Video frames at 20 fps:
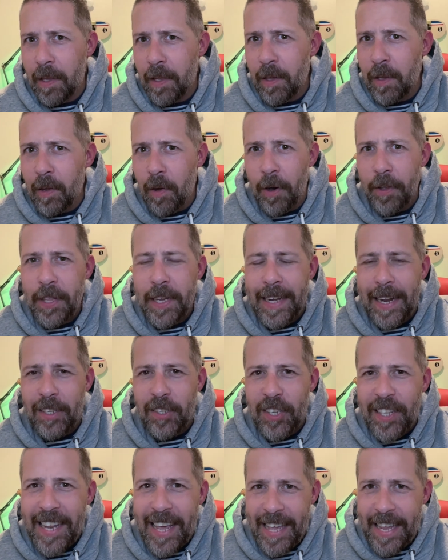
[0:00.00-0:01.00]
I think that's
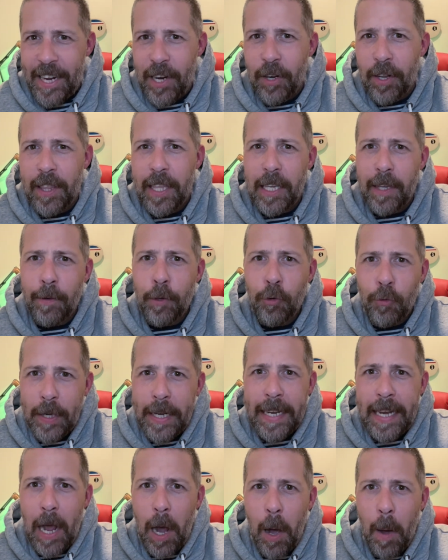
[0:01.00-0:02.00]
neat, and I think if you're
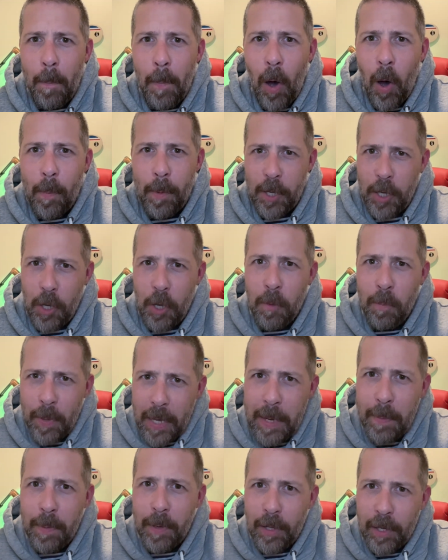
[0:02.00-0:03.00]
drinking it at a barbecue,
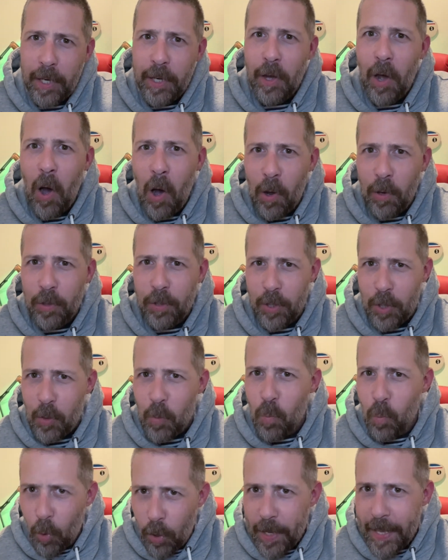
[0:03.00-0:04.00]
people are going to ask you
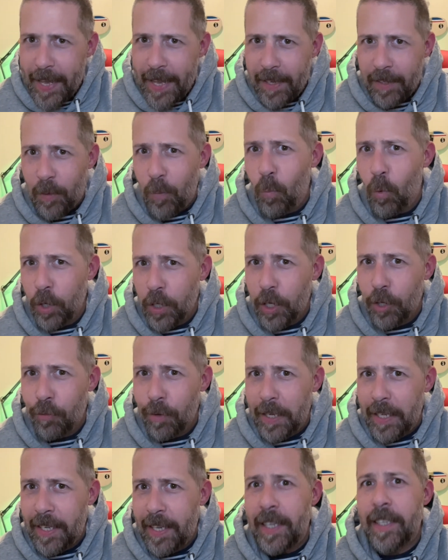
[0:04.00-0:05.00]
what it is and what you're
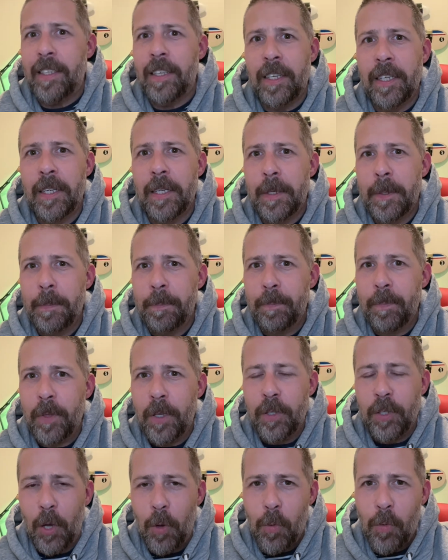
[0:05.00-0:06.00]
drinking.
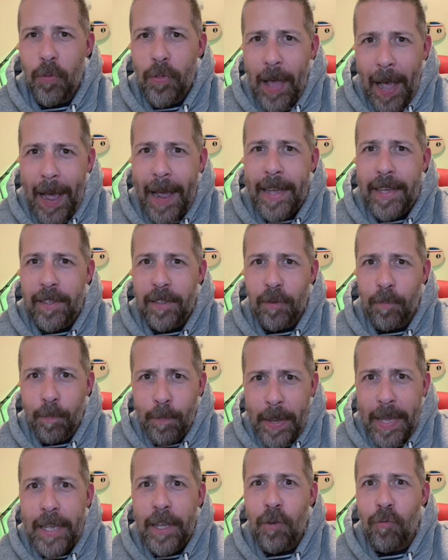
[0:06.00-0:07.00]
So that is a
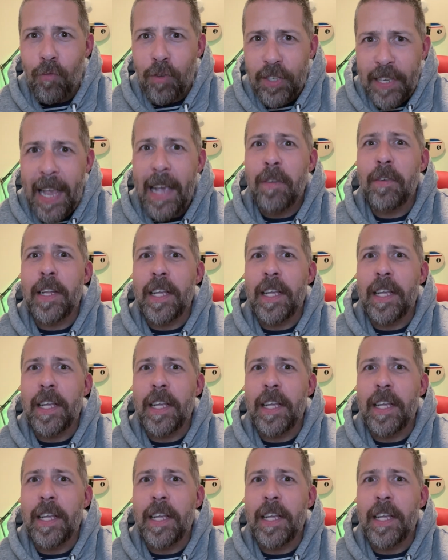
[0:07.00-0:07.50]
big resounding